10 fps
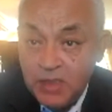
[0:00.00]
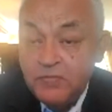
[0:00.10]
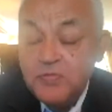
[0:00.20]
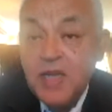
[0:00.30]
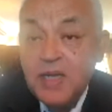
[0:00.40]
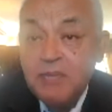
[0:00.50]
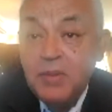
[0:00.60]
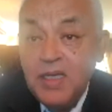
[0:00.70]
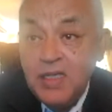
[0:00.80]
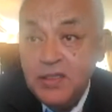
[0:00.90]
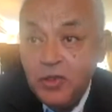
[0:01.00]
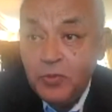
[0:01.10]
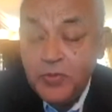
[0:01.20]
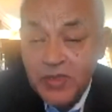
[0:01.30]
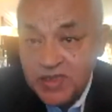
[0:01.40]
but in fact by
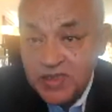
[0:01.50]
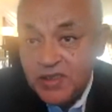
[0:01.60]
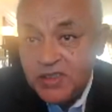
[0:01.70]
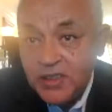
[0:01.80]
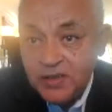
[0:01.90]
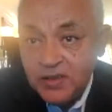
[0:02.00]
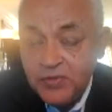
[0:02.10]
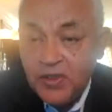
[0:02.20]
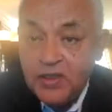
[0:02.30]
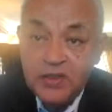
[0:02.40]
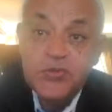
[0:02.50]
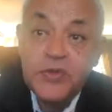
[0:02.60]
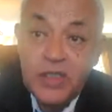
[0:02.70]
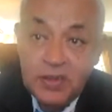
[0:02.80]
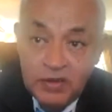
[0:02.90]
Ethiopia's initiative and
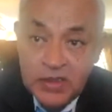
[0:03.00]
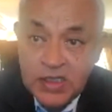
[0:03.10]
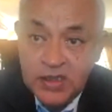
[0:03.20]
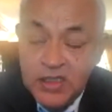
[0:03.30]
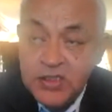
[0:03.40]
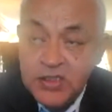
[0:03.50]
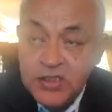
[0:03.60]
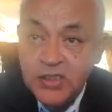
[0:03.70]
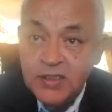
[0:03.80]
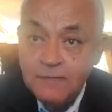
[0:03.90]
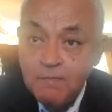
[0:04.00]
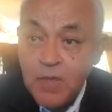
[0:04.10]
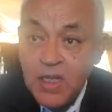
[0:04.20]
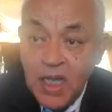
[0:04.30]
Eritrean initiative,